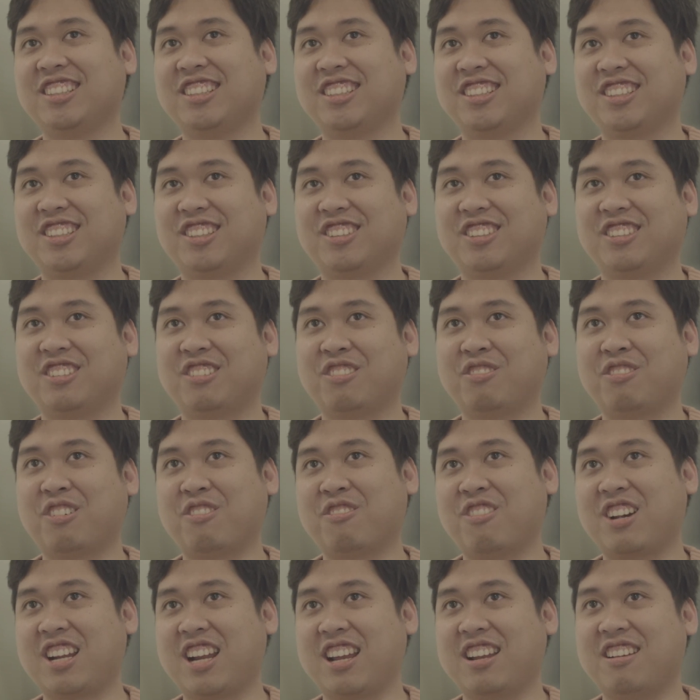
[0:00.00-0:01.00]
So
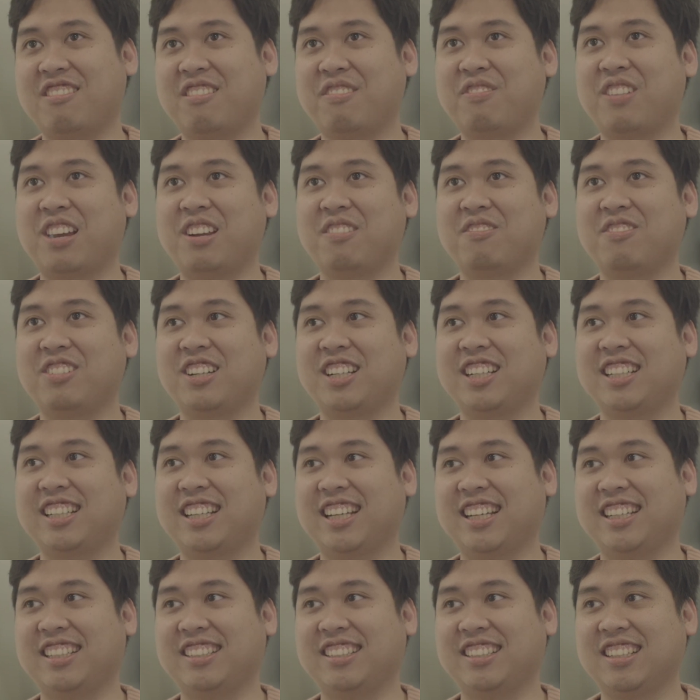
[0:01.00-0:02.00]
from what I remember,
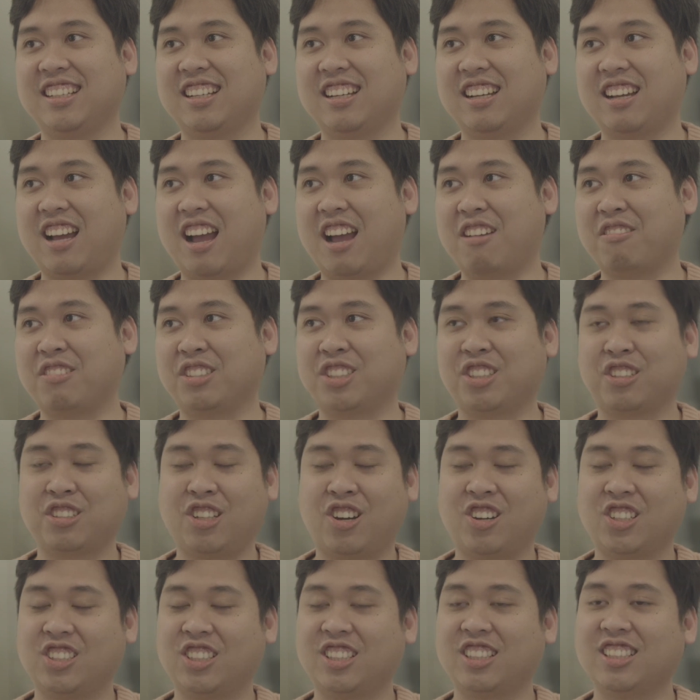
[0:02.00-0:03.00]
that I was
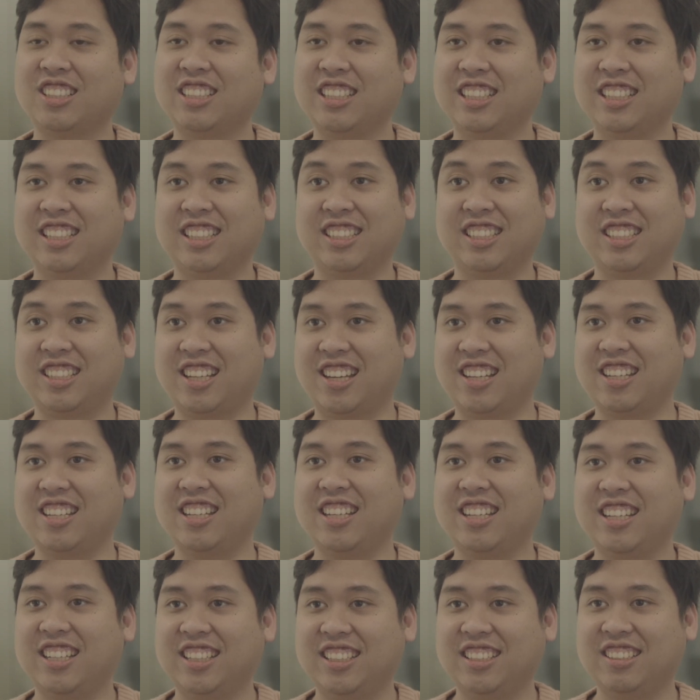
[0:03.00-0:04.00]
constantly just
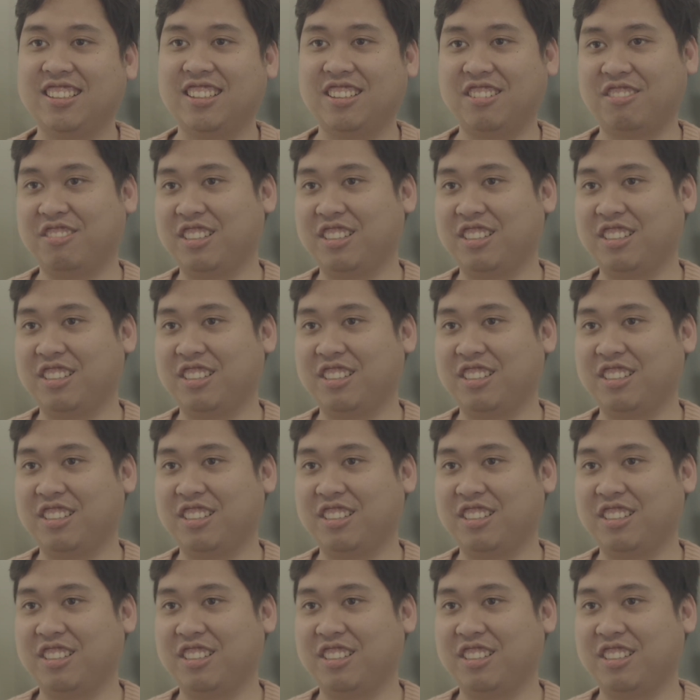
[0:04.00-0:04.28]
studying,